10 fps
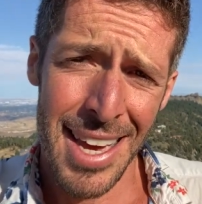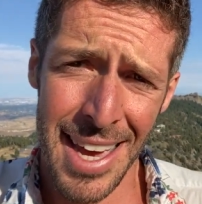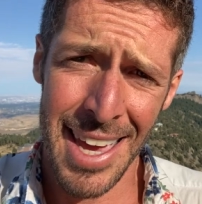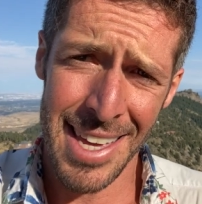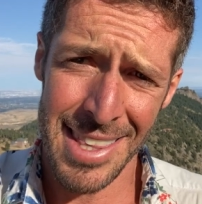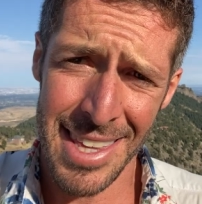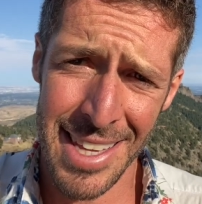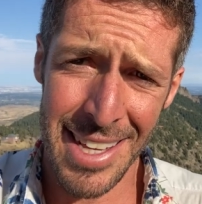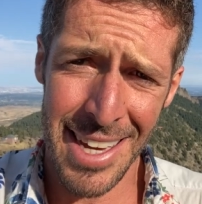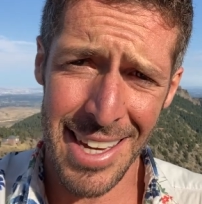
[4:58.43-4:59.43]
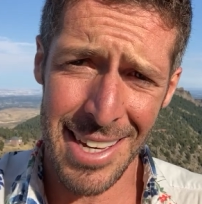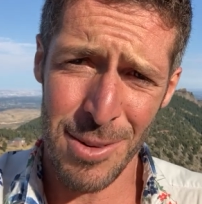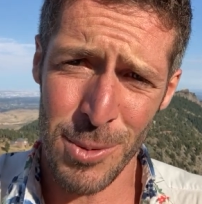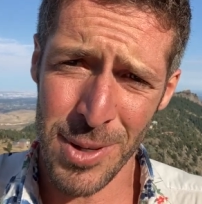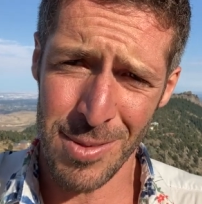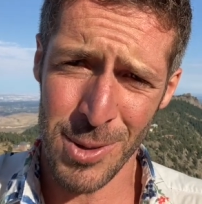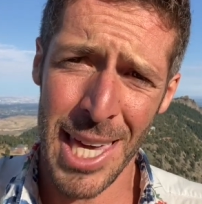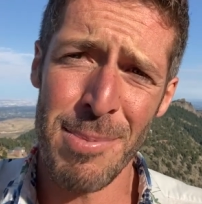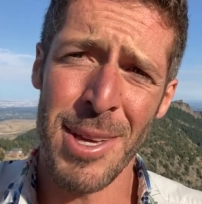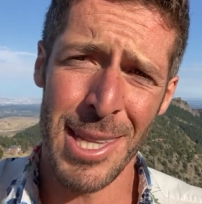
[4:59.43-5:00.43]
And then we'll
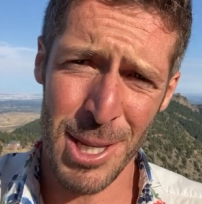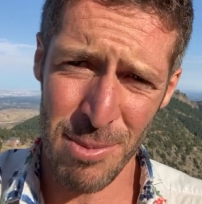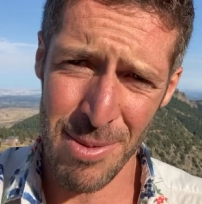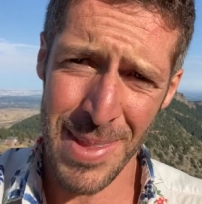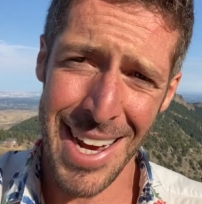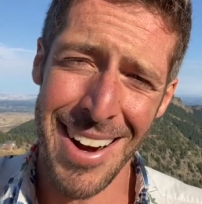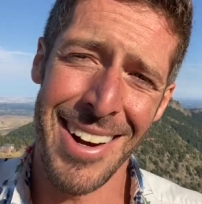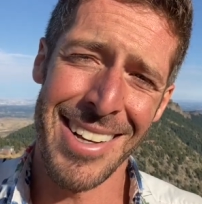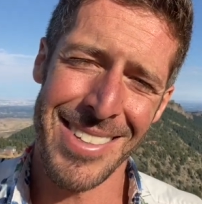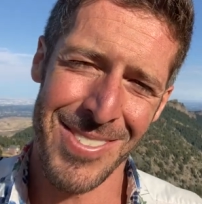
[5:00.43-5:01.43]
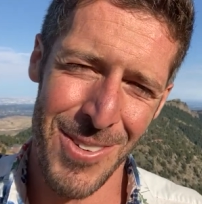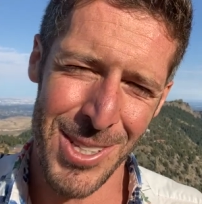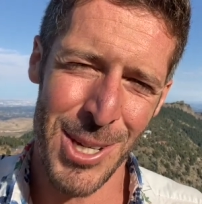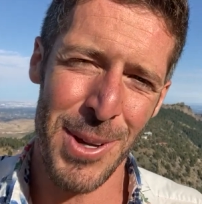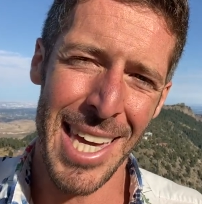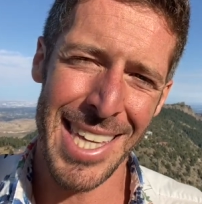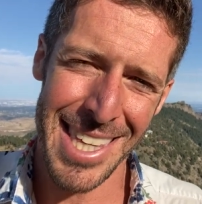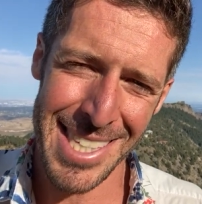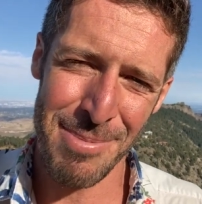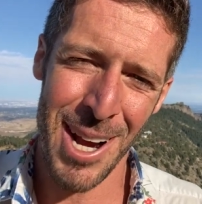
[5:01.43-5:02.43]
keep you on the loop from there for so we can get
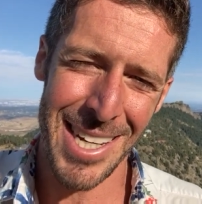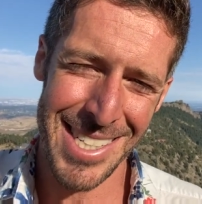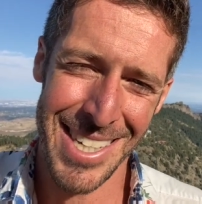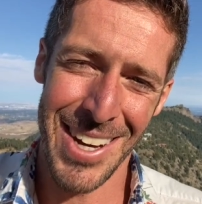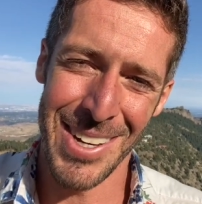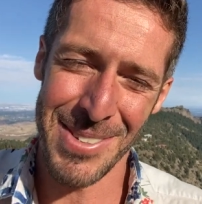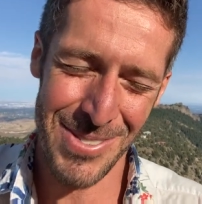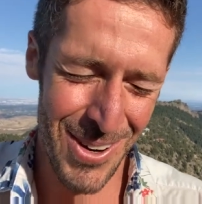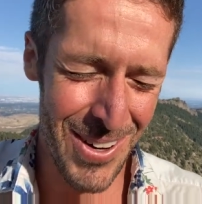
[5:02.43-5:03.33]
this product to y'all before